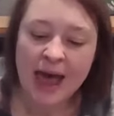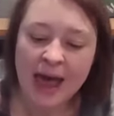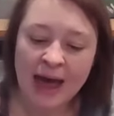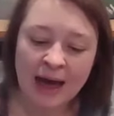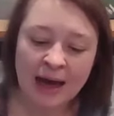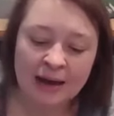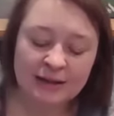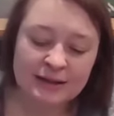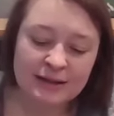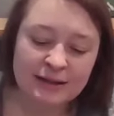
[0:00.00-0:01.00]

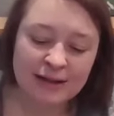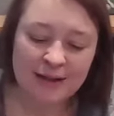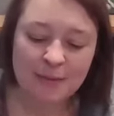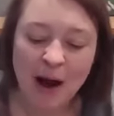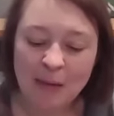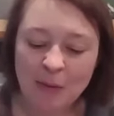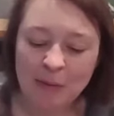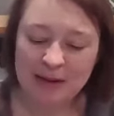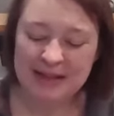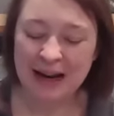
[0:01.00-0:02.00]
And it
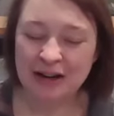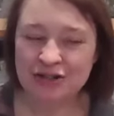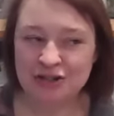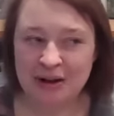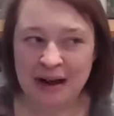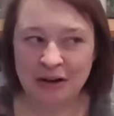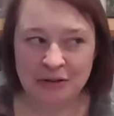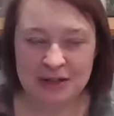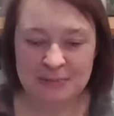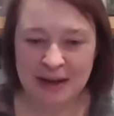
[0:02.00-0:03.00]
probably tires her
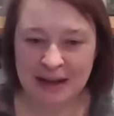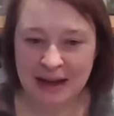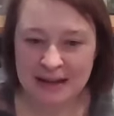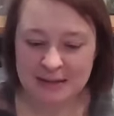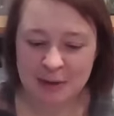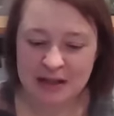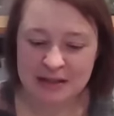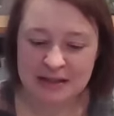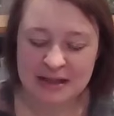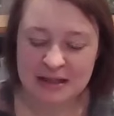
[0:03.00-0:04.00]
out, is my guess, because
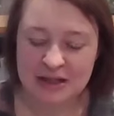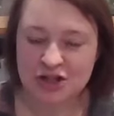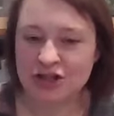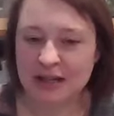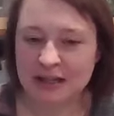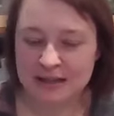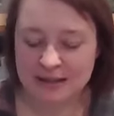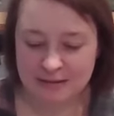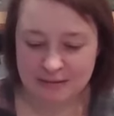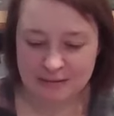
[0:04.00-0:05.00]
it says that she
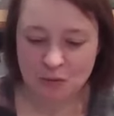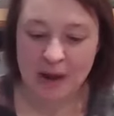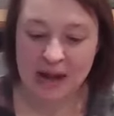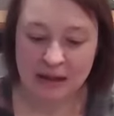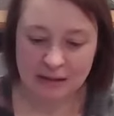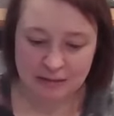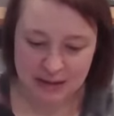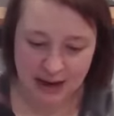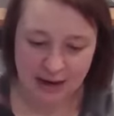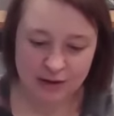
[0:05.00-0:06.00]
gets weak and
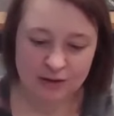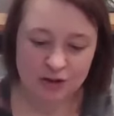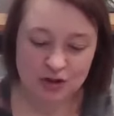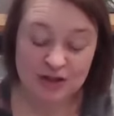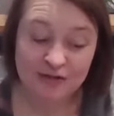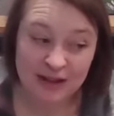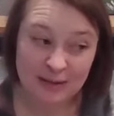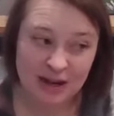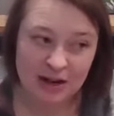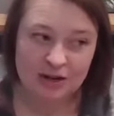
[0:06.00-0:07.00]
tired. So she's
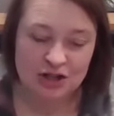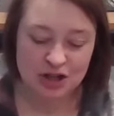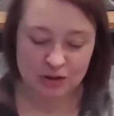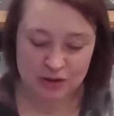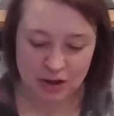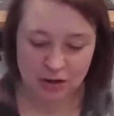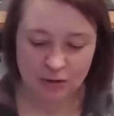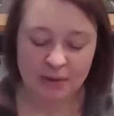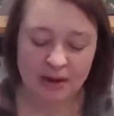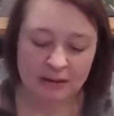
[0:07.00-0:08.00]
feeling better, then she goes
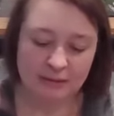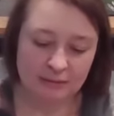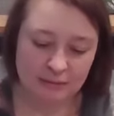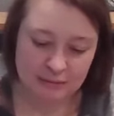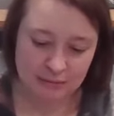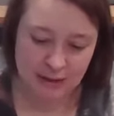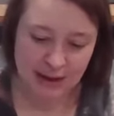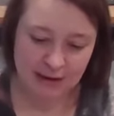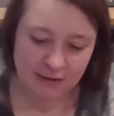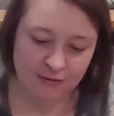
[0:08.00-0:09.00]
home and
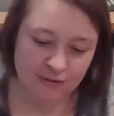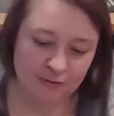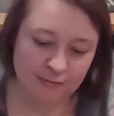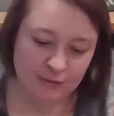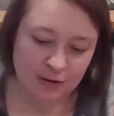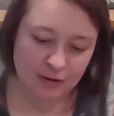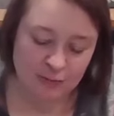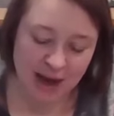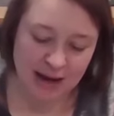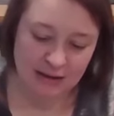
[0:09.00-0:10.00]
kind of
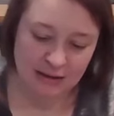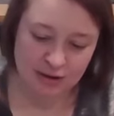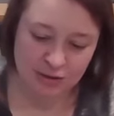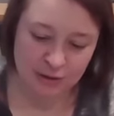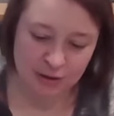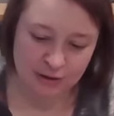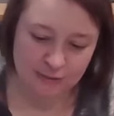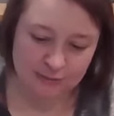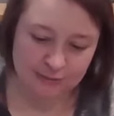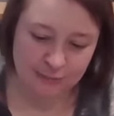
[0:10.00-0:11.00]
goes back into her,